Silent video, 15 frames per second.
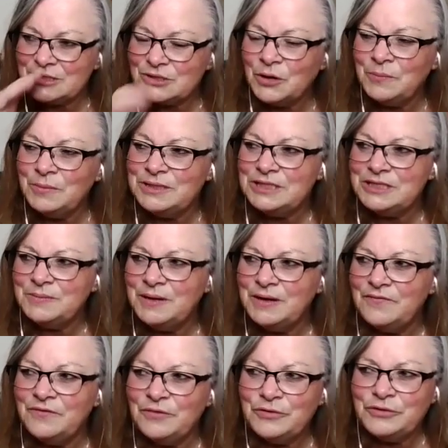these comments he's
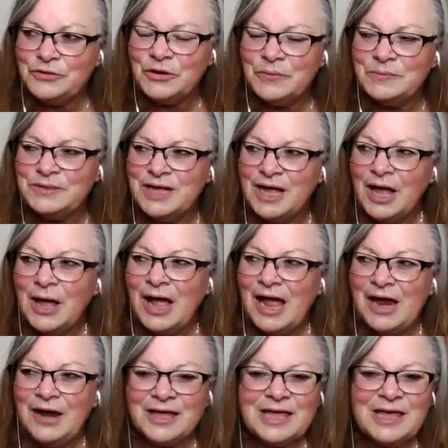made a few times,
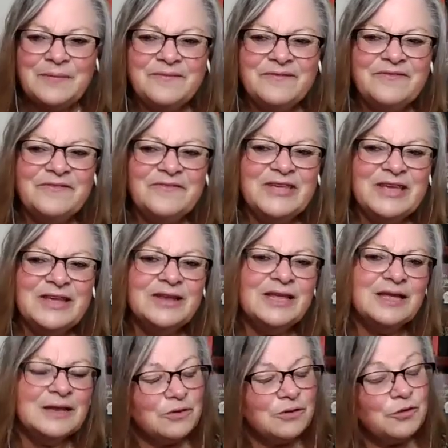and I kept feeling,